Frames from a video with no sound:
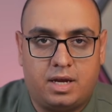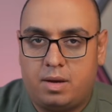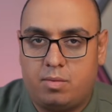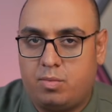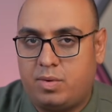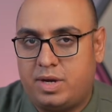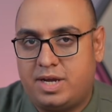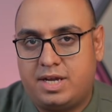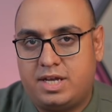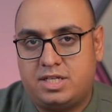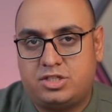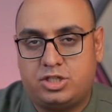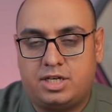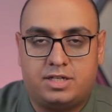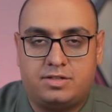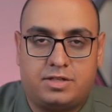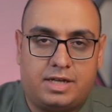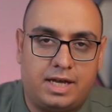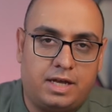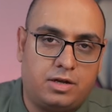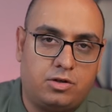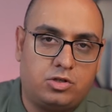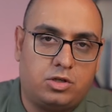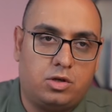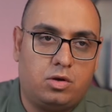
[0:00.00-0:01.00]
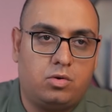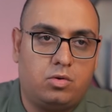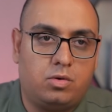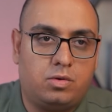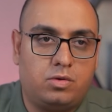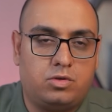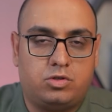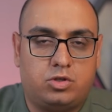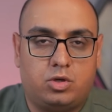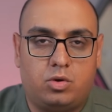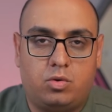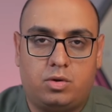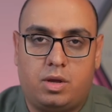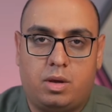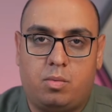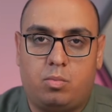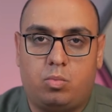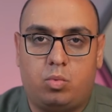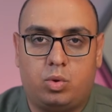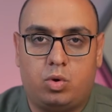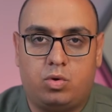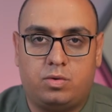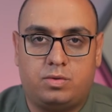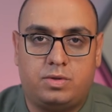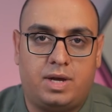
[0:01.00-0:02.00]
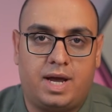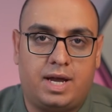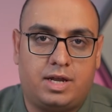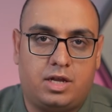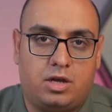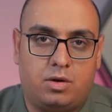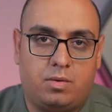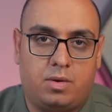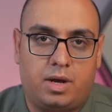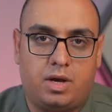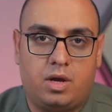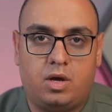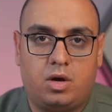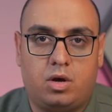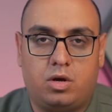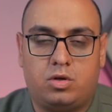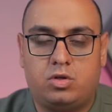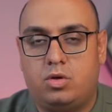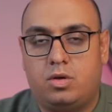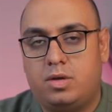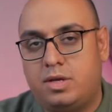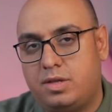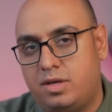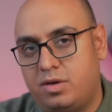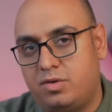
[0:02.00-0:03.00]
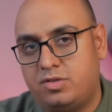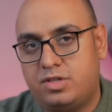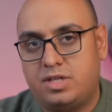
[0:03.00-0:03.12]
We can adjust that too, so it won't vacuum at all during those